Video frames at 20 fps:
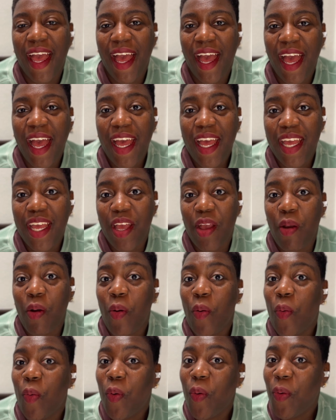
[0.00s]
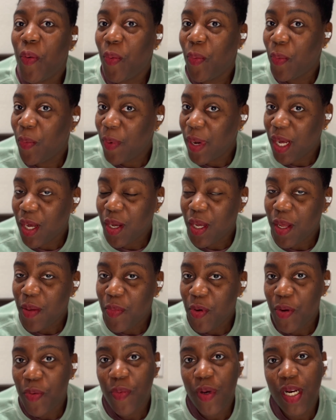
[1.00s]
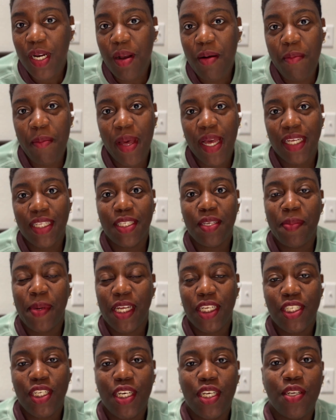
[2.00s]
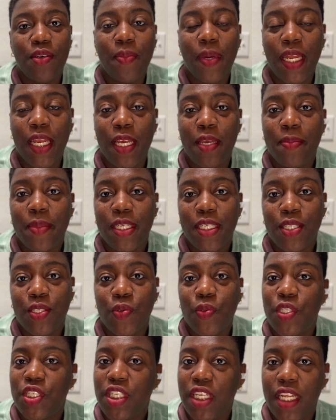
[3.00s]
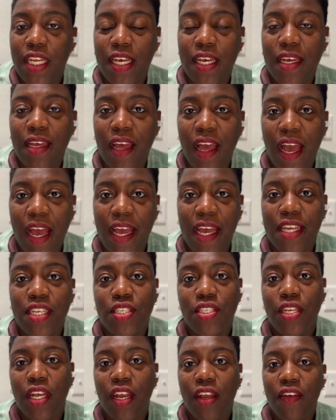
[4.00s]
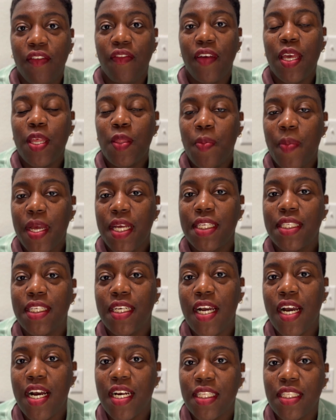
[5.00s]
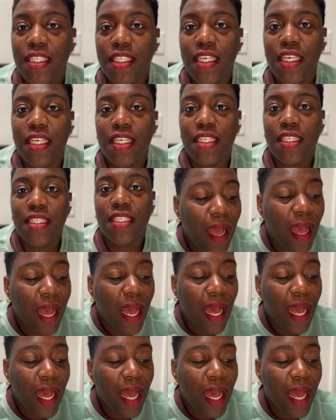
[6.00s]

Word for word: Hi, welcome or welcome back to my channel. My name is Regina. I share faith-based content.